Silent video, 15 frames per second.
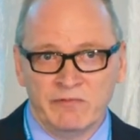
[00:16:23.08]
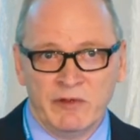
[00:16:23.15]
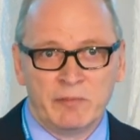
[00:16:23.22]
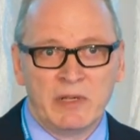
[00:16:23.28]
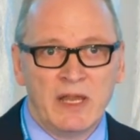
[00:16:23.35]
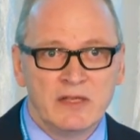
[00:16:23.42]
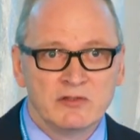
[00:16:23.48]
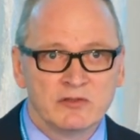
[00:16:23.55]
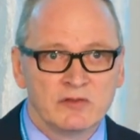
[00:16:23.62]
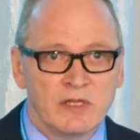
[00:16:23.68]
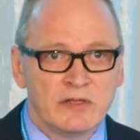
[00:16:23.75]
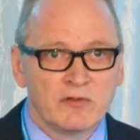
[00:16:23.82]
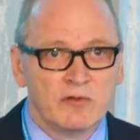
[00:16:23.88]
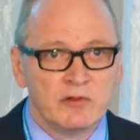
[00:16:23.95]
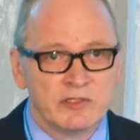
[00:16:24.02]
planned to
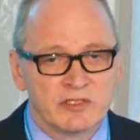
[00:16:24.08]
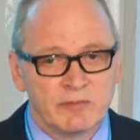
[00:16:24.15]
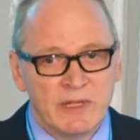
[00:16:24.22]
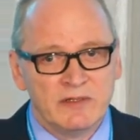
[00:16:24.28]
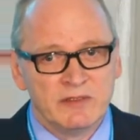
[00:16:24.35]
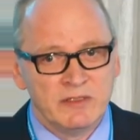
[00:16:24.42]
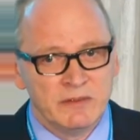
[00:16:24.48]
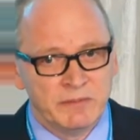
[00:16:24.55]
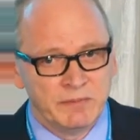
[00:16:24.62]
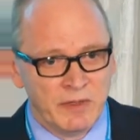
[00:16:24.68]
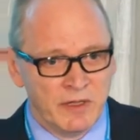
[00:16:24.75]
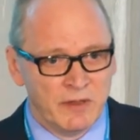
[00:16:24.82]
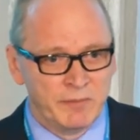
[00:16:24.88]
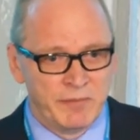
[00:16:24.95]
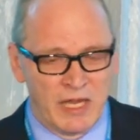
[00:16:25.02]
enroll 20
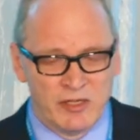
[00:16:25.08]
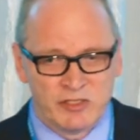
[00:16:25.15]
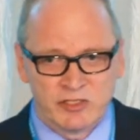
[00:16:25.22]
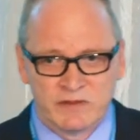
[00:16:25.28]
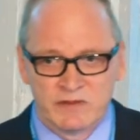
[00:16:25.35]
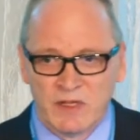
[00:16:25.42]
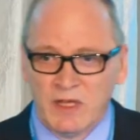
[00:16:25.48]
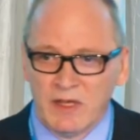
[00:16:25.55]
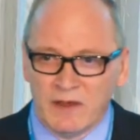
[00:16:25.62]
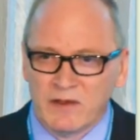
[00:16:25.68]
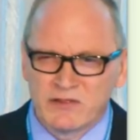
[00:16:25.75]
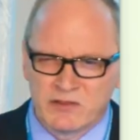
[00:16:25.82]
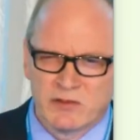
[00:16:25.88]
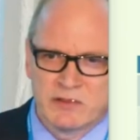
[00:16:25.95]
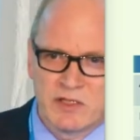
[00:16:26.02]
patients, and it
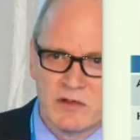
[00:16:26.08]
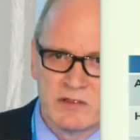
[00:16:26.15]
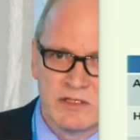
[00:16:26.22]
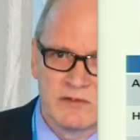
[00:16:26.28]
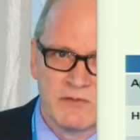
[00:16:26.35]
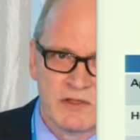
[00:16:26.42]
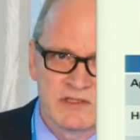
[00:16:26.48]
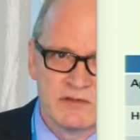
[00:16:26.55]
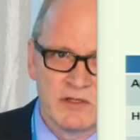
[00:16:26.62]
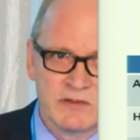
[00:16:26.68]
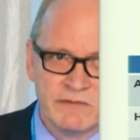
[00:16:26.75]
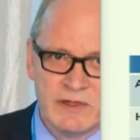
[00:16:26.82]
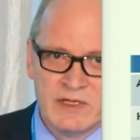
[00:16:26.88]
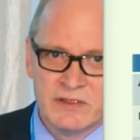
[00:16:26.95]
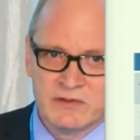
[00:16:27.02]
turned out it was not
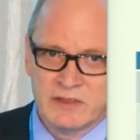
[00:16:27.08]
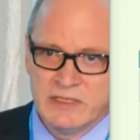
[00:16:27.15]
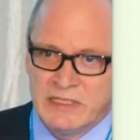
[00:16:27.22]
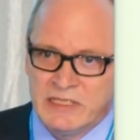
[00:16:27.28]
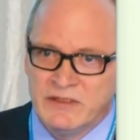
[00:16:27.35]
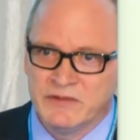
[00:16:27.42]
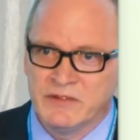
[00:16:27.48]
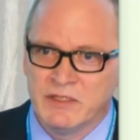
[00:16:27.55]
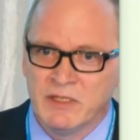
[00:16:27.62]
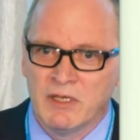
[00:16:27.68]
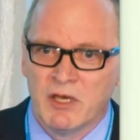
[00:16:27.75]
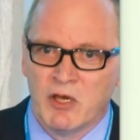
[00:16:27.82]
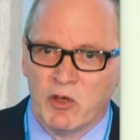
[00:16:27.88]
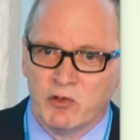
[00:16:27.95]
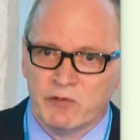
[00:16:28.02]
very easy
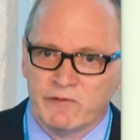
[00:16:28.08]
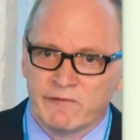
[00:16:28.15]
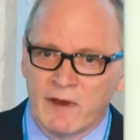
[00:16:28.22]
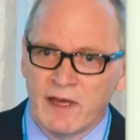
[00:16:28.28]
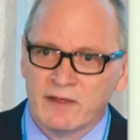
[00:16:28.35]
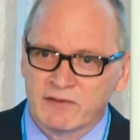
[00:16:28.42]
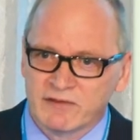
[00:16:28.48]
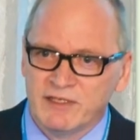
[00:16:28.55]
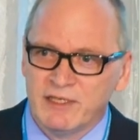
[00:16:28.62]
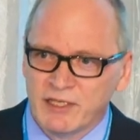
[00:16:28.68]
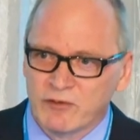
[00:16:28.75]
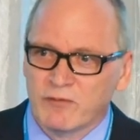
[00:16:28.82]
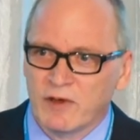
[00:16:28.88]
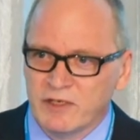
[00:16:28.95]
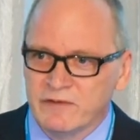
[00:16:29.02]
to find really
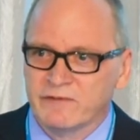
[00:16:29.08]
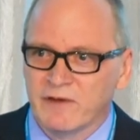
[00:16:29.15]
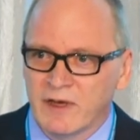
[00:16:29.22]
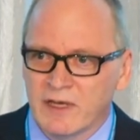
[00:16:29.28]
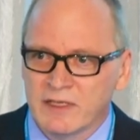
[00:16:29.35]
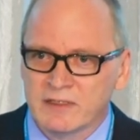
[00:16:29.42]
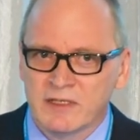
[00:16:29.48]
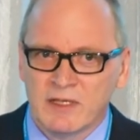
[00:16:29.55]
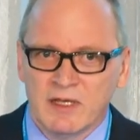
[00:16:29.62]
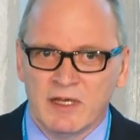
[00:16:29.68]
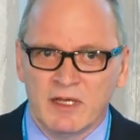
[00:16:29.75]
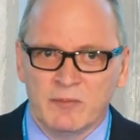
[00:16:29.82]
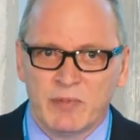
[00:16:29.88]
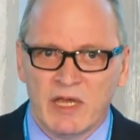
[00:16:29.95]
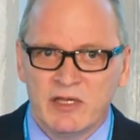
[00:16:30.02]
qualified
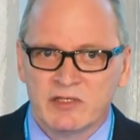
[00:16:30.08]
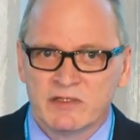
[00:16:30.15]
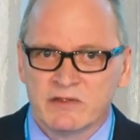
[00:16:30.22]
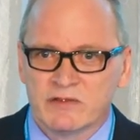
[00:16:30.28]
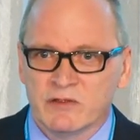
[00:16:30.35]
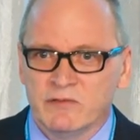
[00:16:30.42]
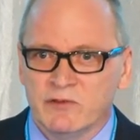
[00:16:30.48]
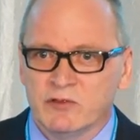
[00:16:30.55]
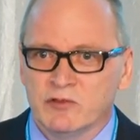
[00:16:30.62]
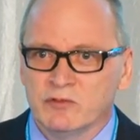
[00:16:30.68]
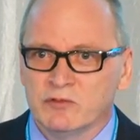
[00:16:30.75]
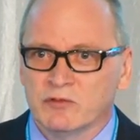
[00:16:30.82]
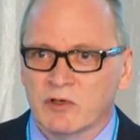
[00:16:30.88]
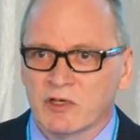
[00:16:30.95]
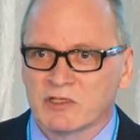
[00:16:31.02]
patients if you
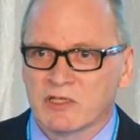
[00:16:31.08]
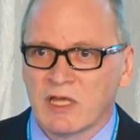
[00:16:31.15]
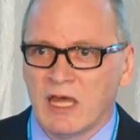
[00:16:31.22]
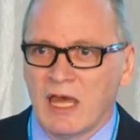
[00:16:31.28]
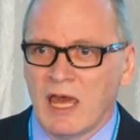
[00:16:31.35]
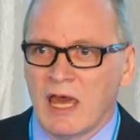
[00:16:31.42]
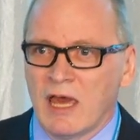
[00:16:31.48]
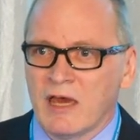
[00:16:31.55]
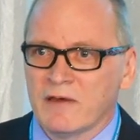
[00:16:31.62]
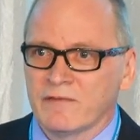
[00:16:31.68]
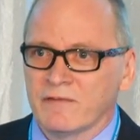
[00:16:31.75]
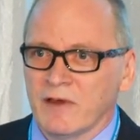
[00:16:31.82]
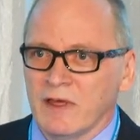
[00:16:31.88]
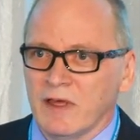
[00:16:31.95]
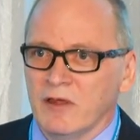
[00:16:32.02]
do not have,